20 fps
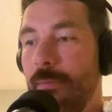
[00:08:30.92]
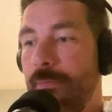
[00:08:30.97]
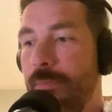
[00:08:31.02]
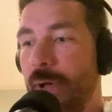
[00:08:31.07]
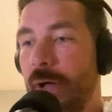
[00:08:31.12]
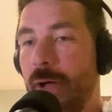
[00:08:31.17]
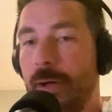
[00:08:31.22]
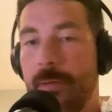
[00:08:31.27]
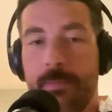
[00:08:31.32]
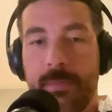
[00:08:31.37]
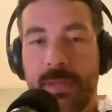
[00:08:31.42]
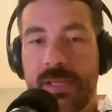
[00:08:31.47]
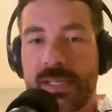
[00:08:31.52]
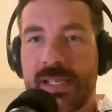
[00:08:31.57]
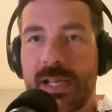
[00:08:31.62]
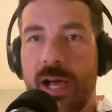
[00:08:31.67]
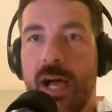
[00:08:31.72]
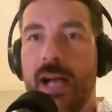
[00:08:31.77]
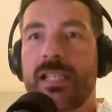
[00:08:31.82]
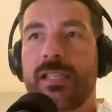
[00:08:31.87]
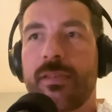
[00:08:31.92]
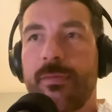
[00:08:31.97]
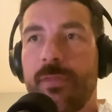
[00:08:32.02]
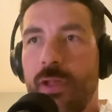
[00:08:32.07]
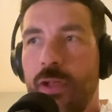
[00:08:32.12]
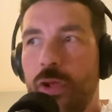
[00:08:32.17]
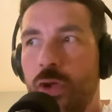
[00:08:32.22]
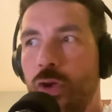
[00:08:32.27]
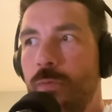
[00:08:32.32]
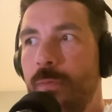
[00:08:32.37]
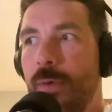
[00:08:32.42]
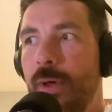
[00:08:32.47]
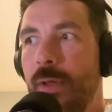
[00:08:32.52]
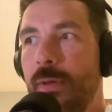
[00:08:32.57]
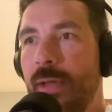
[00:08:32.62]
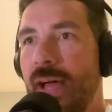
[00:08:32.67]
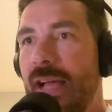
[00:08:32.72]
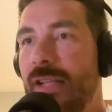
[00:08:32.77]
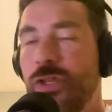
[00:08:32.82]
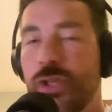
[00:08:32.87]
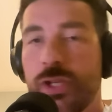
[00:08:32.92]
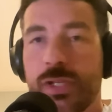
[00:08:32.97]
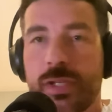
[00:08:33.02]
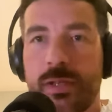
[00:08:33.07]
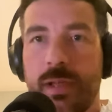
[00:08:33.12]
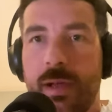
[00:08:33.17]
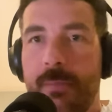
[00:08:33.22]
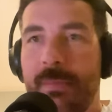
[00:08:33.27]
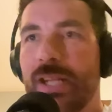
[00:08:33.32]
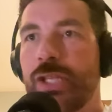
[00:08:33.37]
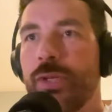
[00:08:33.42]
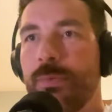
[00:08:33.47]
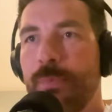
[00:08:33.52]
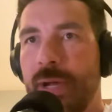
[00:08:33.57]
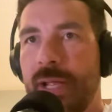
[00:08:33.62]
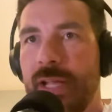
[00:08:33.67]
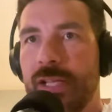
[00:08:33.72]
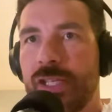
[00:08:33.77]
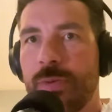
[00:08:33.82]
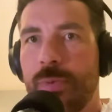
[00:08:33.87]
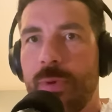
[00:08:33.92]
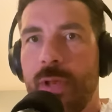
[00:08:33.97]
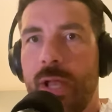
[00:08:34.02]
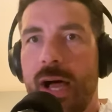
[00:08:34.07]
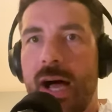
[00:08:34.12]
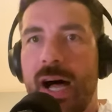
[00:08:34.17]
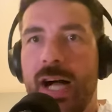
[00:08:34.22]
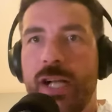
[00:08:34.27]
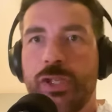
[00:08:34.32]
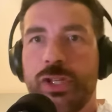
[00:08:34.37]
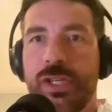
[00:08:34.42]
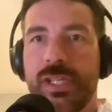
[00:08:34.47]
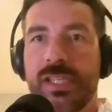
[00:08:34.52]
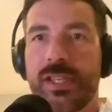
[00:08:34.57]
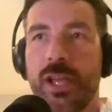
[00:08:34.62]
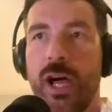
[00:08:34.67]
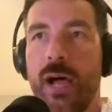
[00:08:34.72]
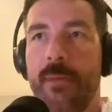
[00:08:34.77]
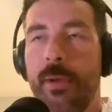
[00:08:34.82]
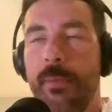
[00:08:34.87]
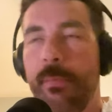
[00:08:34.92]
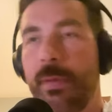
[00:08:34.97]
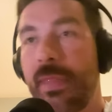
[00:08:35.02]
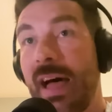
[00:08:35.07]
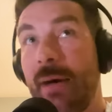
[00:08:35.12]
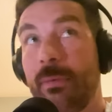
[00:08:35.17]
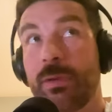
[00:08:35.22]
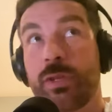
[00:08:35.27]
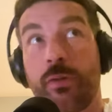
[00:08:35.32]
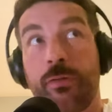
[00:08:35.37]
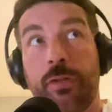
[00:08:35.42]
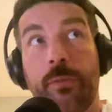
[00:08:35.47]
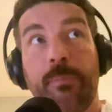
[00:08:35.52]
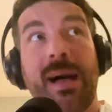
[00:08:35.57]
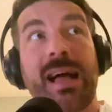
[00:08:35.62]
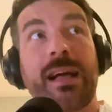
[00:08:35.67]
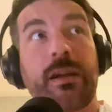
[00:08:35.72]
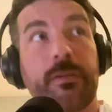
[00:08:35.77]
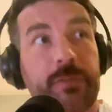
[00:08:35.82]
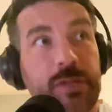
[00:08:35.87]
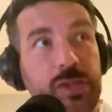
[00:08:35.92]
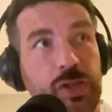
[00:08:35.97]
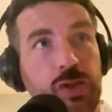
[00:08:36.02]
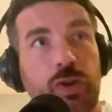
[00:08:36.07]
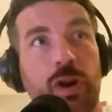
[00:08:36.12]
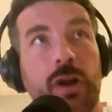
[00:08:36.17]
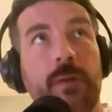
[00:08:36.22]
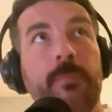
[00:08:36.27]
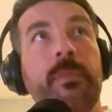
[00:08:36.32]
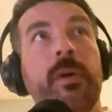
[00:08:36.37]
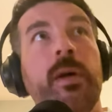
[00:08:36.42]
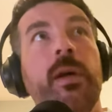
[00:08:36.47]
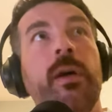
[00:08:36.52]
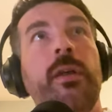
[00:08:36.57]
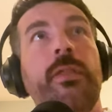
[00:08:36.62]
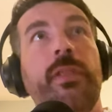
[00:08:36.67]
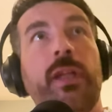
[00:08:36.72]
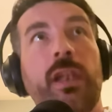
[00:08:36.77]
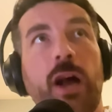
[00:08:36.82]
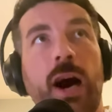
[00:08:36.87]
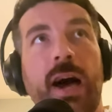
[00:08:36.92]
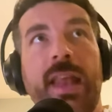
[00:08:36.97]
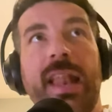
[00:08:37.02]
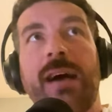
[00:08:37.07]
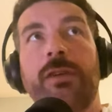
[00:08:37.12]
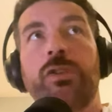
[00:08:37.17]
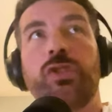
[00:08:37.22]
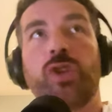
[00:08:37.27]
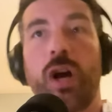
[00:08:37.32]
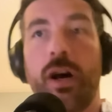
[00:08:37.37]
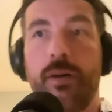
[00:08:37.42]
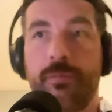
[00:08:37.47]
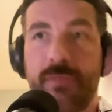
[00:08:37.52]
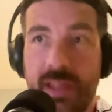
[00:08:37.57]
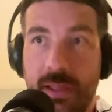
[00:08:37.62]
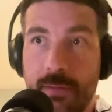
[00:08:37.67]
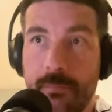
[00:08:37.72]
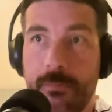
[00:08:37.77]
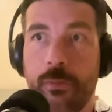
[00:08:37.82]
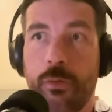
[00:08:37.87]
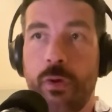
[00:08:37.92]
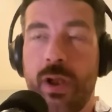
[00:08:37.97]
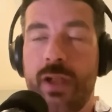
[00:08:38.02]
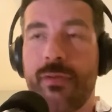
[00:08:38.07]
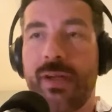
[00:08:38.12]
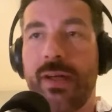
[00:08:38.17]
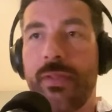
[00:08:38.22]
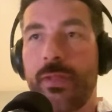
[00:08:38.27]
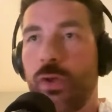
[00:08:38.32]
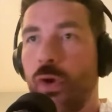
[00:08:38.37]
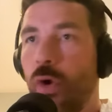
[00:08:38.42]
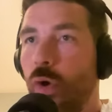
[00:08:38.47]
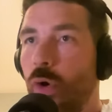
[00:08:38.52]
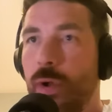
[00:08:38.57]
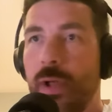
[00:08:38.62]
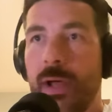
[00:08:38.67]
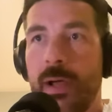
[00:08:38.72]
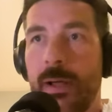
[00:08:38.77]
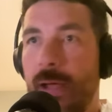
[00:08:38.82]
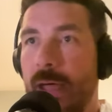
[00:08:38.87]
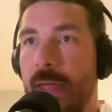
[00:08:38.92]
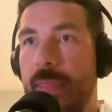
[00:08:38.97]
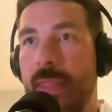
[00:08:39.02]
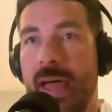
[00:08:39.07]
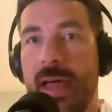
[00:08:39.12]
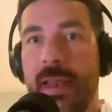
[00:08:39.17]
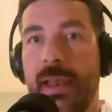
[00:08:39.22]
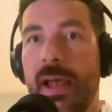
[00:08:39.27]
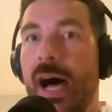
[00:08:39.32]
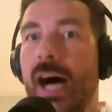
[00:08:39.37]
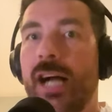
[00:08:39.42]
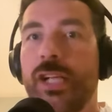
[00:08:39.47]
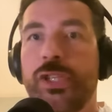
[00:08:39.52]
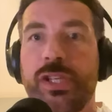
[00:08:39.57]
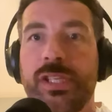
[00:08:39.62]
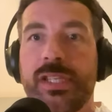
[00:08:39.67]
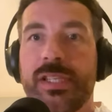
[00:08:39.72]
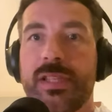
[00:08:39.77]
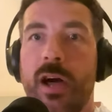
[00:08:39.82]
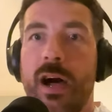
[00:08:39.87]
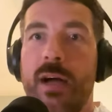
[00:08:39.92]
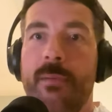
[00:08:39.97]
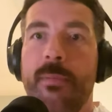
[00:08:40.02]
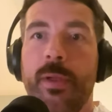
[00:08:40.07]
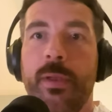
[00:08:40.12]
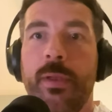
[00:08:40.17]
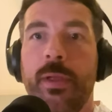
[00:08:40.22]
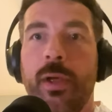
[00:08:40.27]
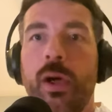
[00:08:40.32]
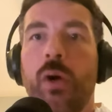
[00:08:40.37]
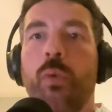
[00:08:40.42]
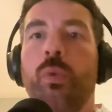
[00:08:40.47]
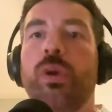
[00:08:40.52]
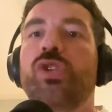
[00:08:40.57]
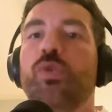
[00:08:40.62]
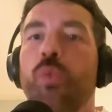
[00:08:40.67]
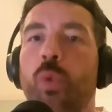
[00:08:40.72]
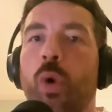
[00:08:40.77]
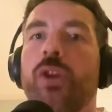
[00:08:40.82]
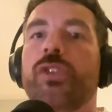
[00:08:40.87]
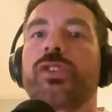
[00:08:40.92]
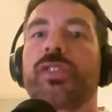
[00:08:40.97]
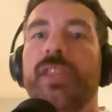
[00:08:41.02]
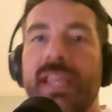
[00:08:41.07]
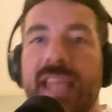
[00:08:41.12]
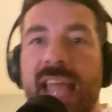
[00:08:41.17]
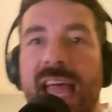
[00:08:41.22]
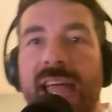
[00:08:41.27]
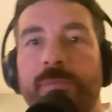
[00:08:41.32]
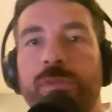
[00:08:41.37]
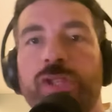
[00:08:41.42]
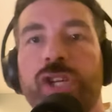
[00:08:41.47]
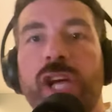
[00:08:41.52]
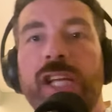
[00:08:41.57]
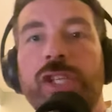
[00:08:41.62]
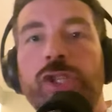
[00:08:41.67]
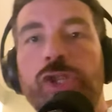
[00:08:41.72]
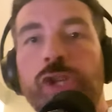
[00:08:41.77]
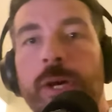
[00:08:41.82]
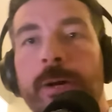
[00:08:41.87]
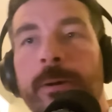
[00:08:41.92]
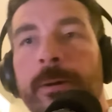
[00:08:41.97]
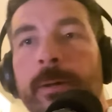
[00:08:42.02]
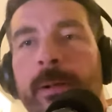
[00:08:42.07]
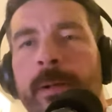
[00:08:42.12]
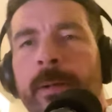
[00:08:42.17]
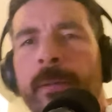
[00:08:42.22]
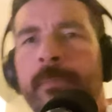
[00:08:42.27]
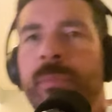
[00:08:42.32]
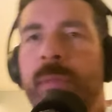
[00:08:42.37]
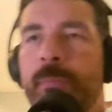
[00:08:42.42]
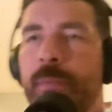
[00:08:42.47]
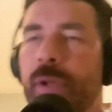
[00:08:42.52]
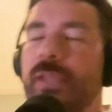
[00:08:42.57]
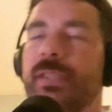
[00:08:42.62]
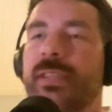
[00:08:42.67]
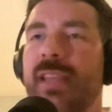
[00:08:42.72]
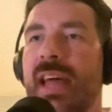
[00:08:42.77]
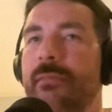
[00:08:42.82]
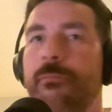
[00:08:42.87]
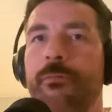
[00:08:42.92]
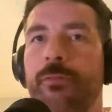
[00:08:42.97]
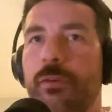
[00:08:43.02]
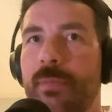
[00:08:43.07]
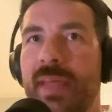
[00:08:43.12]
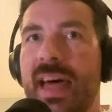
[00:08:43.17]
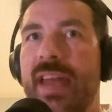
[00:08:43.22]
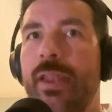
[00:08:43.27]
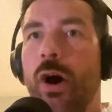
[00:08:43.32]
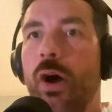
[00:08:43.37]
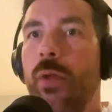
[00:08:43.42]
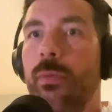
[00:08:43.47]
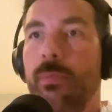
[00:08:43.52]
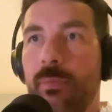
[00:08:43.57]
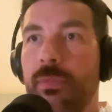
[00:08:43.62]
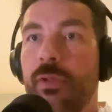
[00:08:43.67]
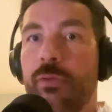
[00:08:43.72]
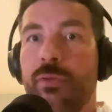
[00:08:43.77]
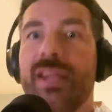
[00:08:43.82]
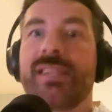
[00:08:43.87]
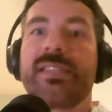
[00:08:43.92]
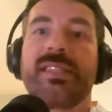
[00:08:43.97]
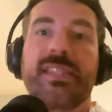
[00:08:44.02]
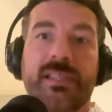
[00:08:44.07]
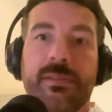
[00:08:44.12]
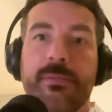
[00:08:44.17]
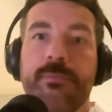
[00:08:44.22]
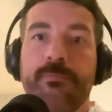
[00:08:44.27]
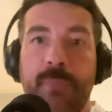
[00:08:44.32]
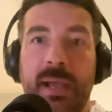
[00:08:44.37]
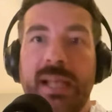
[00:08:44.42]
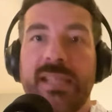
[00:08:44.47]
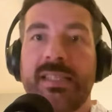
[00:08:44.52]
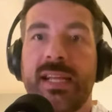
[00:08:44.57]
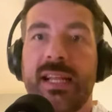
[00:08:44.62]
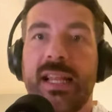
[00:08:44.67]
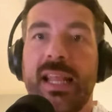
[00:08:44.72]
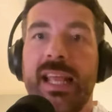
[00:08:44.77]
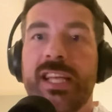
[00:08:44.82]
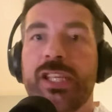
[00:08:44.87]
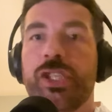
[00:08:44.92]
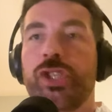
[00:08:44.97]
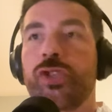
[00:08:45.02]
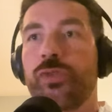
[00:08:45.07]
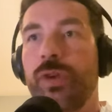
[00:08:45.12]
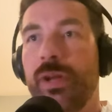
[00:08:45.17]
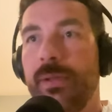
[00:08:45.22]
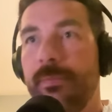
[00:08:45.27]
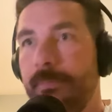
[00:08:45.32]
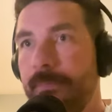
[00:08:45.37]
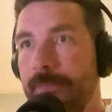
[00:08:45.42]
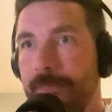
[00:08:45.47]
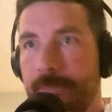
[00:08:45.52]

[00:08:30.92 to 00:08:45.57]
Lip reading: But the size of the human, and just imagine bringing someone like RG Snyman. But that was off the back of the scrum, the line-out drive, Dion Fury around the corner, and then RG Snyman, which was the game changer. Because then from then on, the rest is basically history.